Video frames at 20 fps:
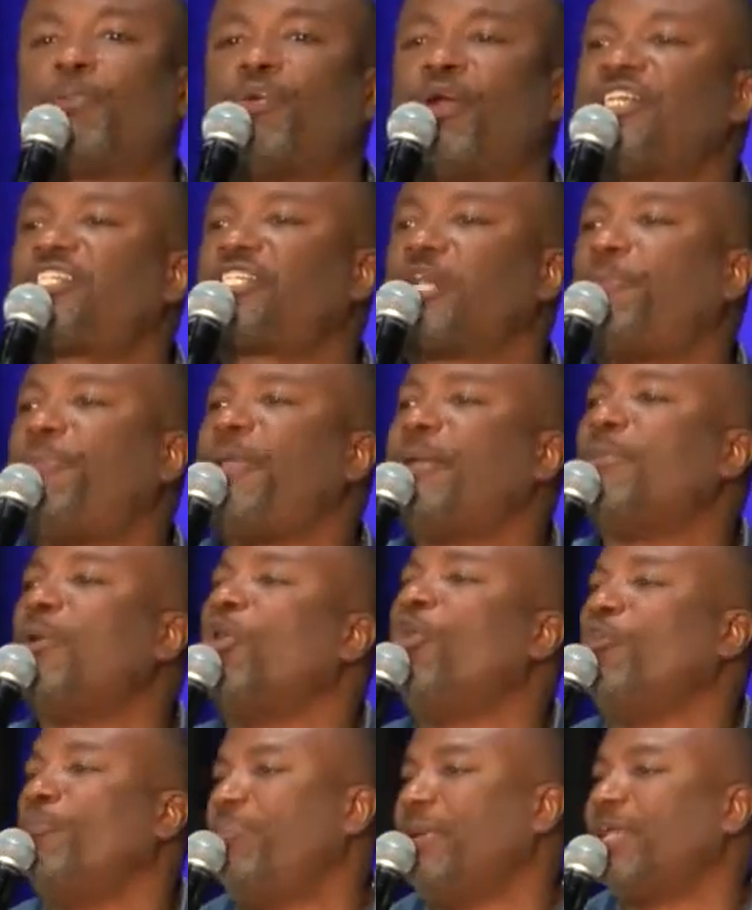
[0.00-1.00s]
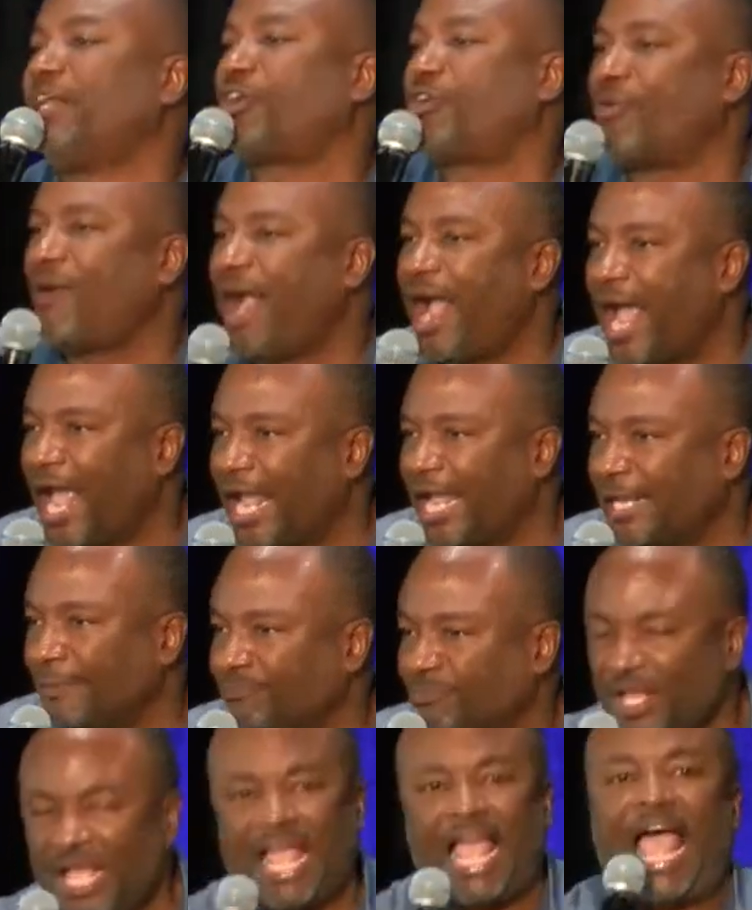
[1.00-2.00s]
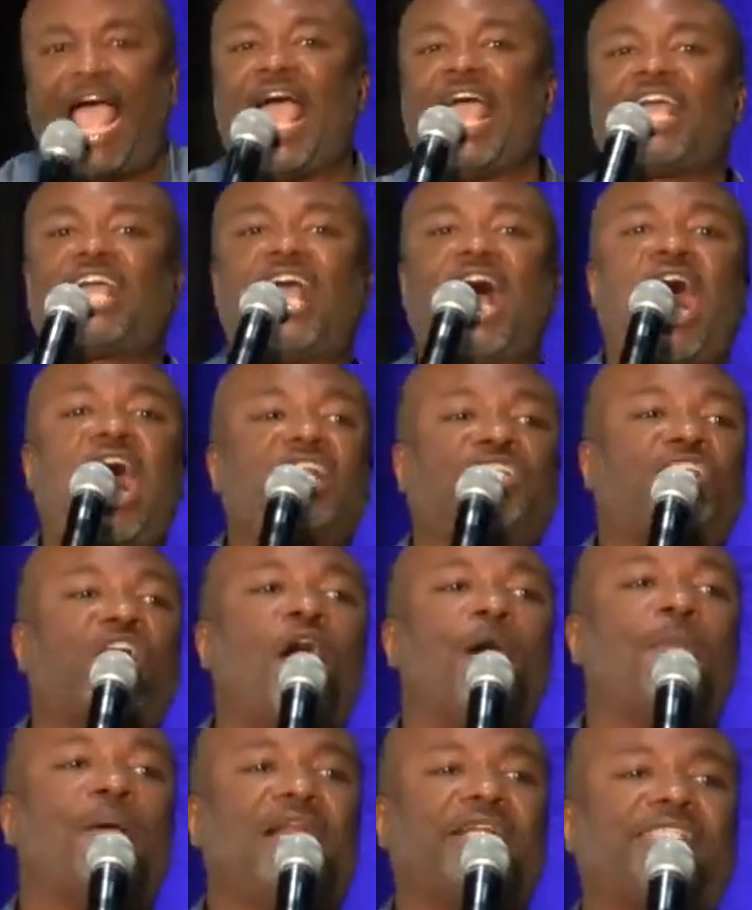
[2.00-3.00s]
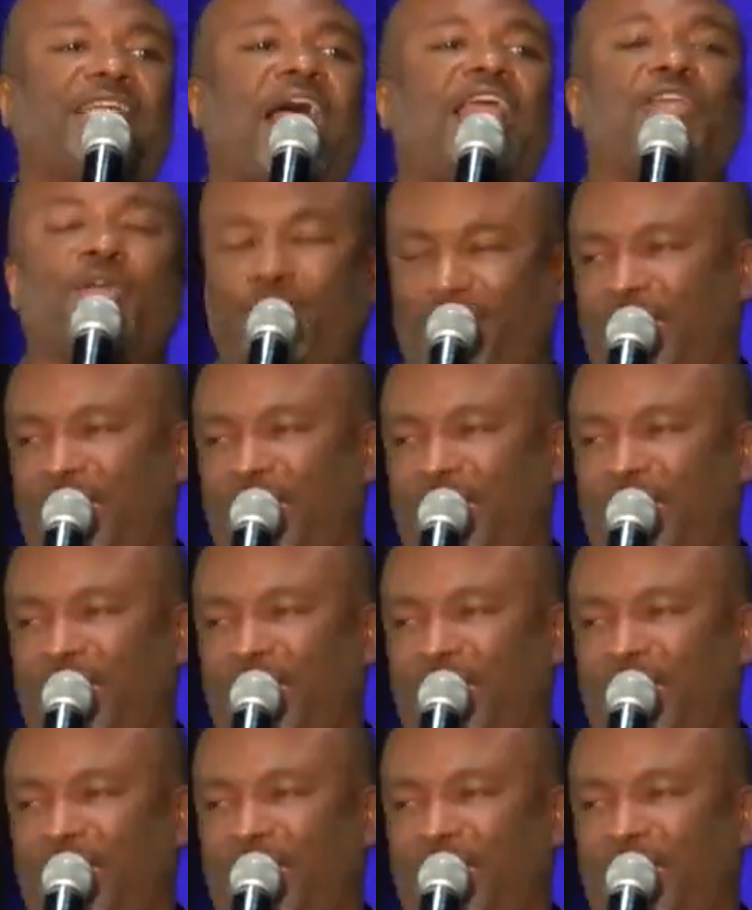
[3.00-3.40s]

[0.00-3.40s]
preach to people who've been crying. And God told me to tell you